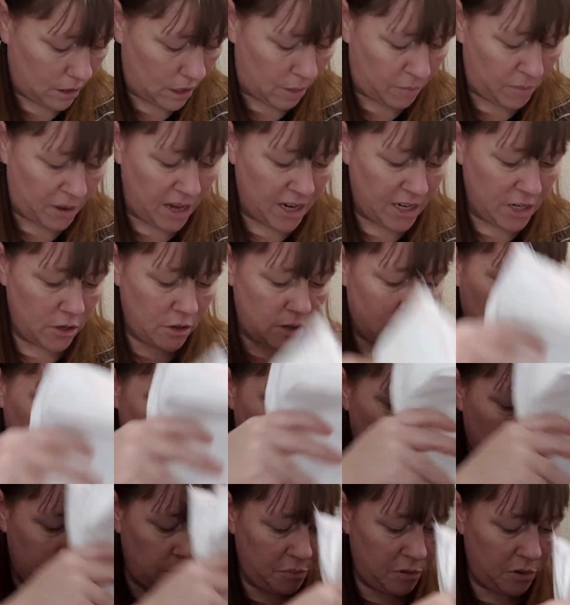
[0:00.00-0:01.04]
I may do that
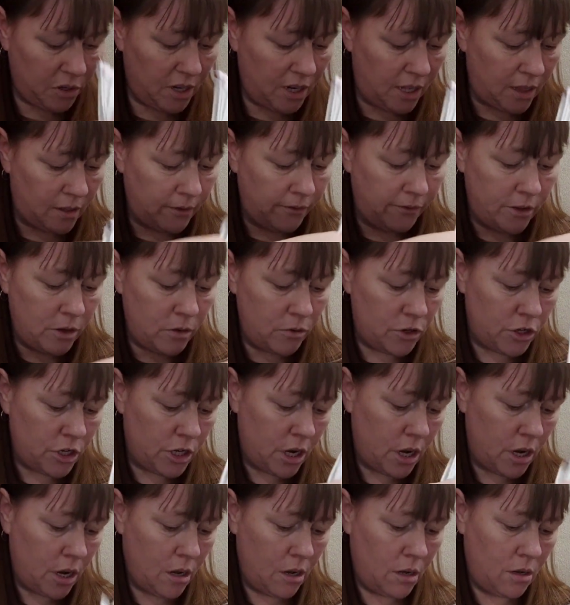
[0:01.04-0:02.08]
at some point in the
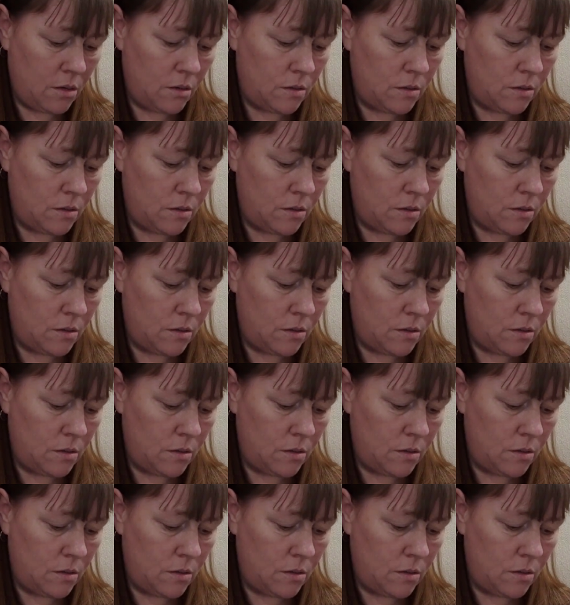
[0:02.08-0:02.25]
future.